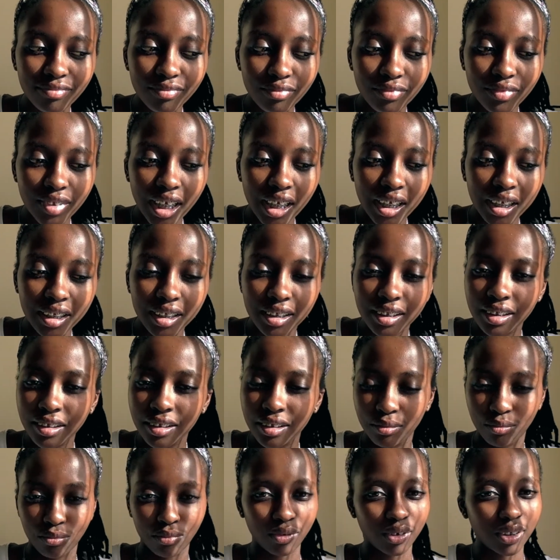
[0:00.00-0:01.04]
Like, is it
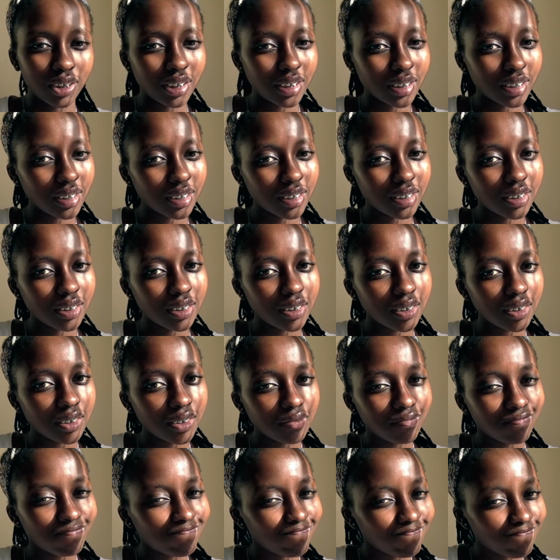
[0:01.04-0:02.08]
important?
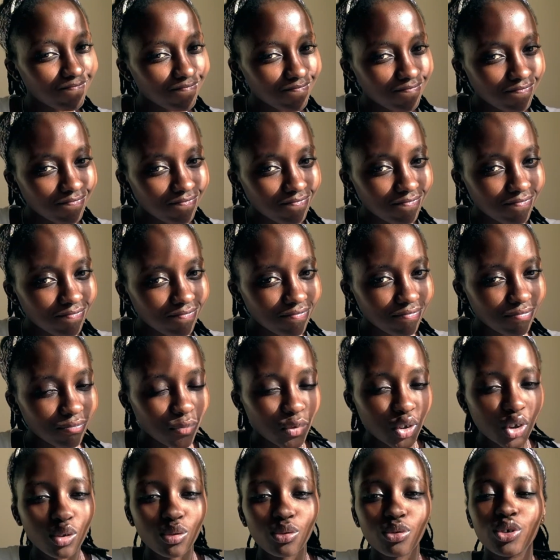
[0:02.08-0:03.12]

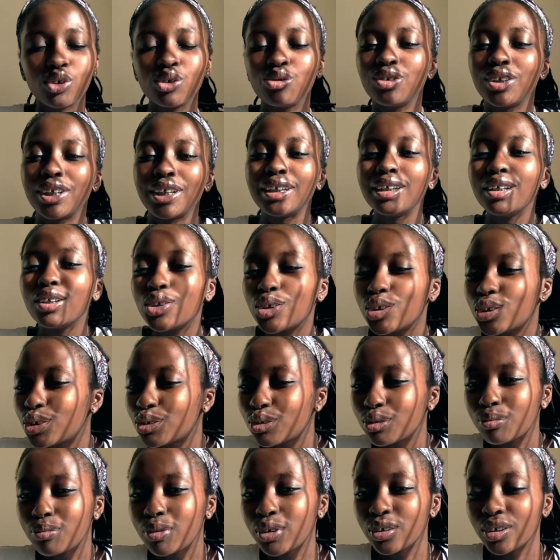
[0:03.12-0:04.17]
Do you need
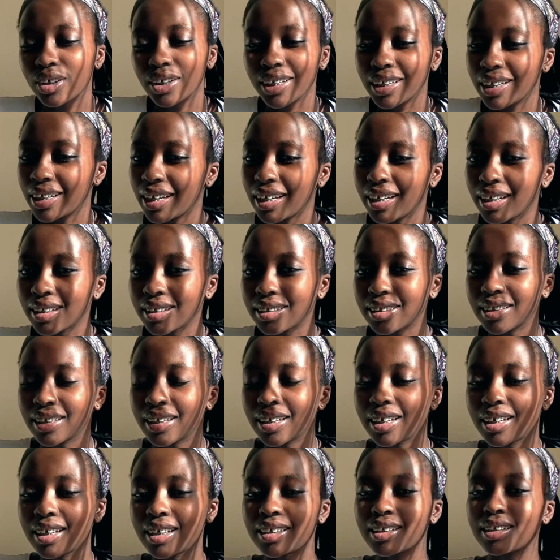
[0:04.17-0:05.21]
to be on a diet?
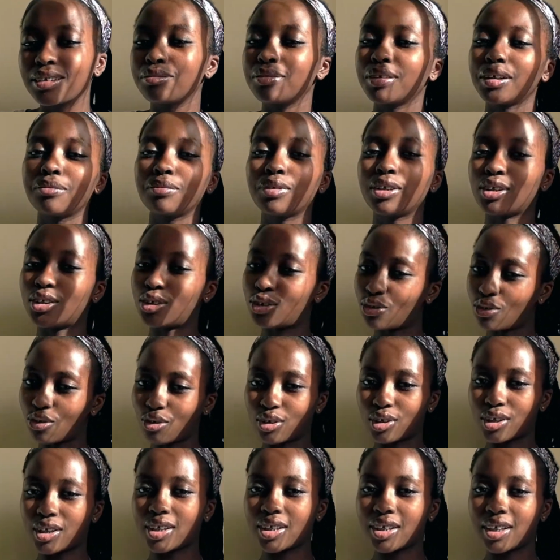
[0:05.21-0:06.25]
Sometimes it's not.
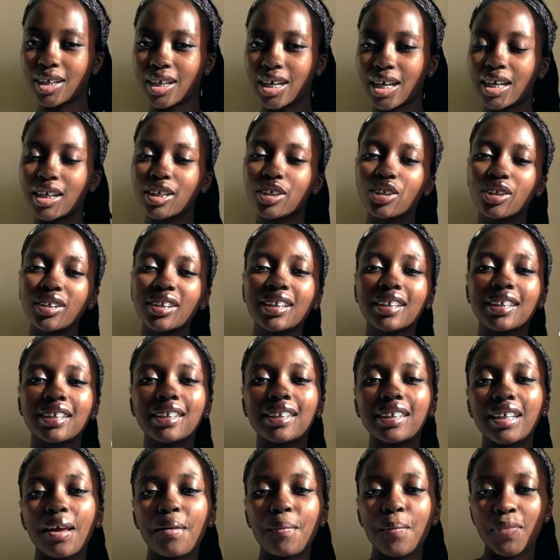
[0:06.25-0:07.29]
It's not the
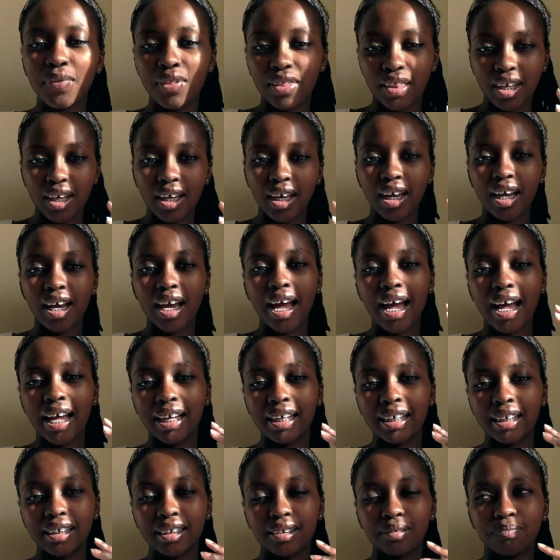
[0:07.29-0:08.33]
same thing
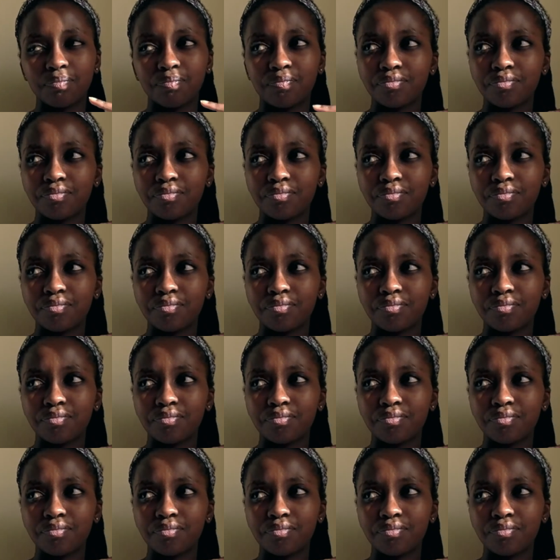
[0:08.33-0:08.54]
as